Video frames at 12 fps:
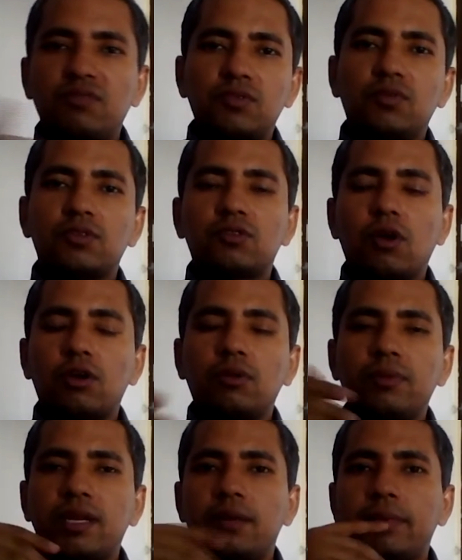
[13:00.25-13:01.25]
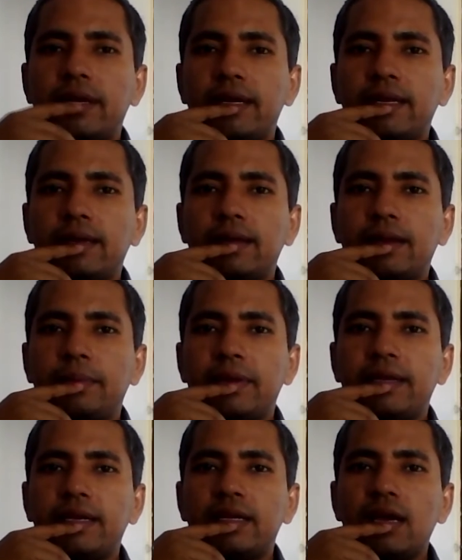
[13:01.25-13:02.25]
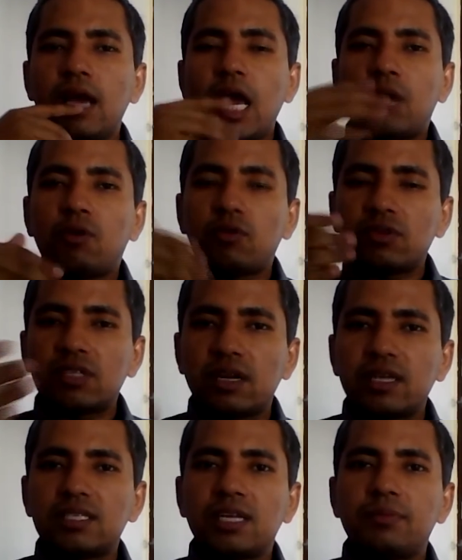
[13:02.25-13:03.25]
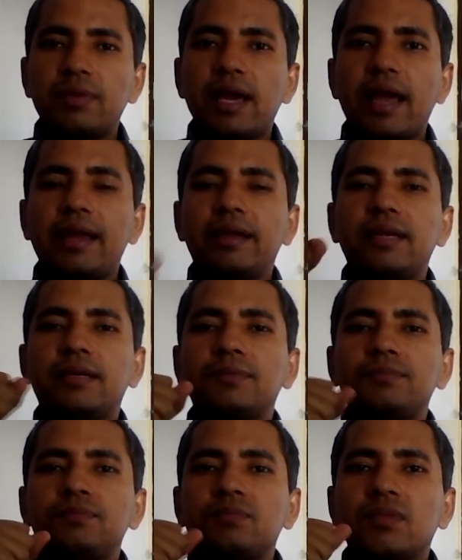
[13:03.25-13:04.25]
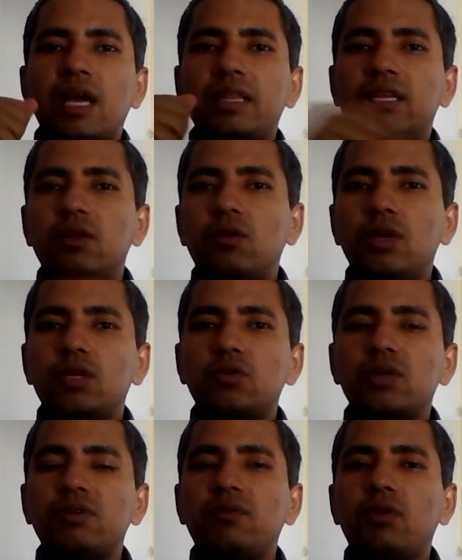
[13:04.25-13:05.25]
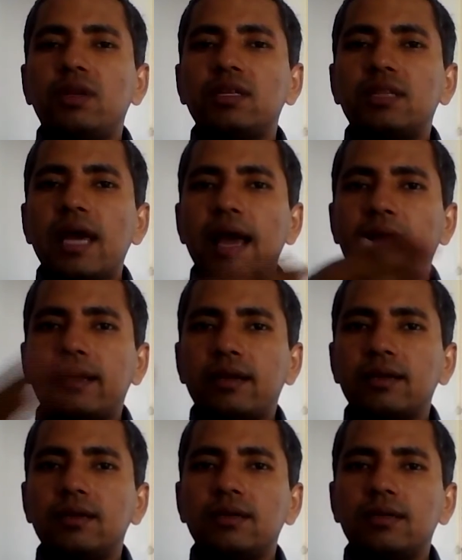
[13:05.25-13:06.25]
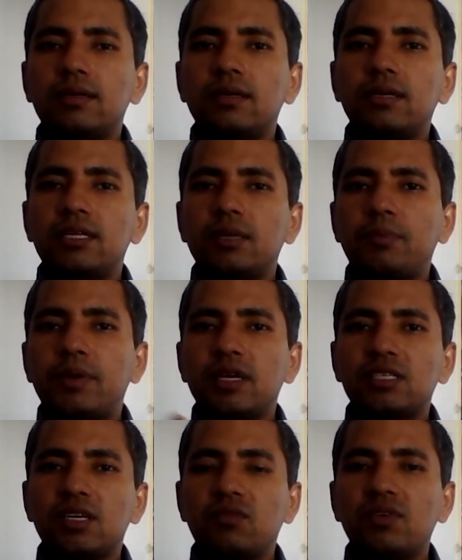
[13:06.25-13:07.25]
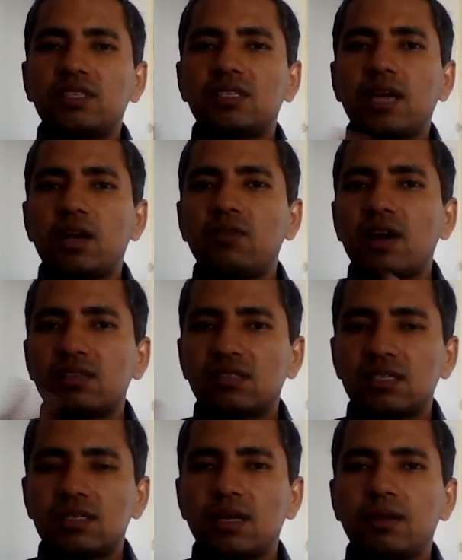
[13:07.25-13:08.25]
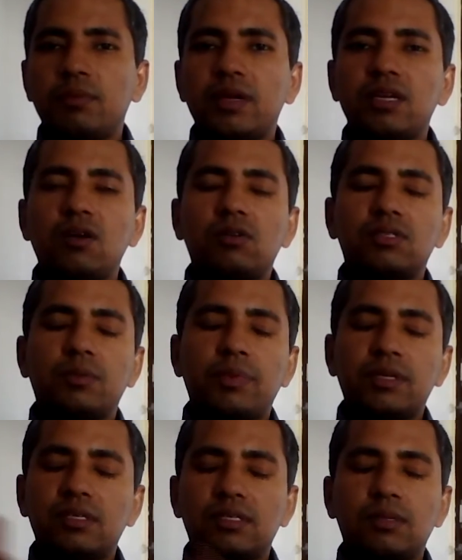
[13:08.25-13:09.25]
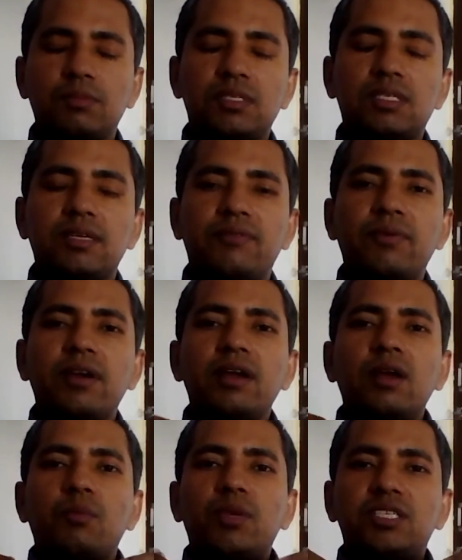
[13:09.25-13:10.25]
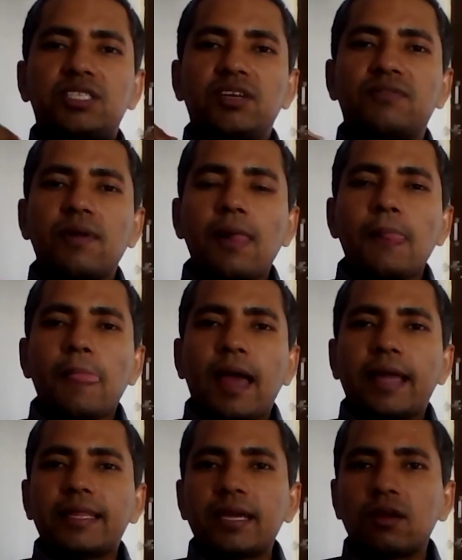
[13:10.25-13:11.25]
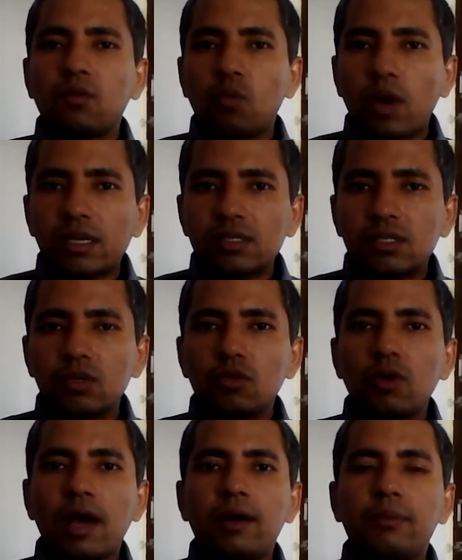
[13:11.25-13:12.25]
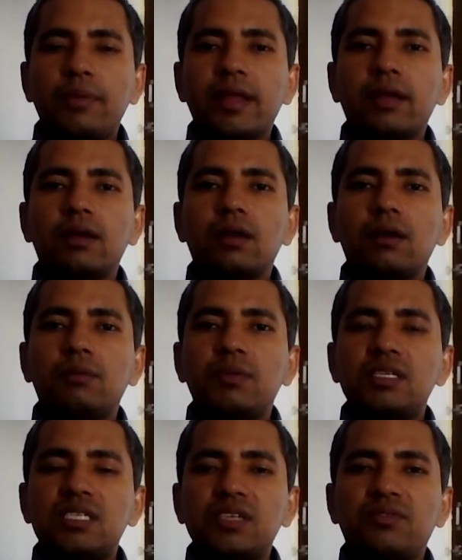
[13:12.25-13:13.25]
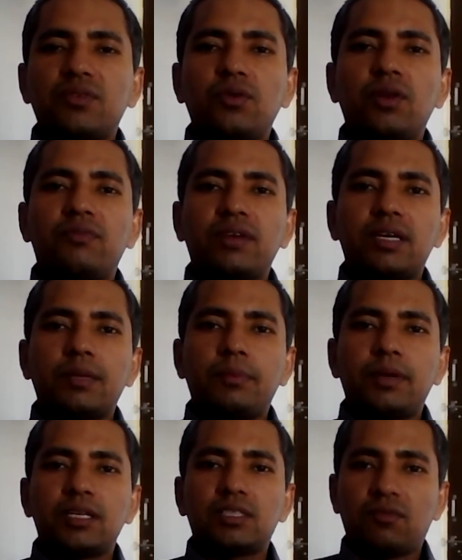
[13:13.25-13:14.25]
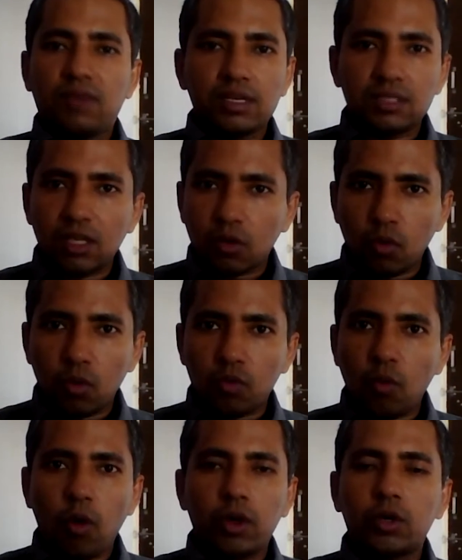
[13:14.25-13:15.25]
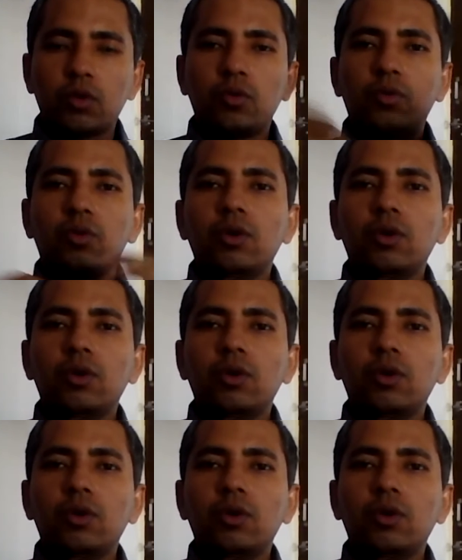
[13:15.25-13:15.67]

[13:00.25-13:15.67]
which was sought to be remedied? What was the reason behind it? And then only to give only that interpretation which advances the remedy or suppresses the mischief. I think once you bring mischief rule of interpretation, once the court want to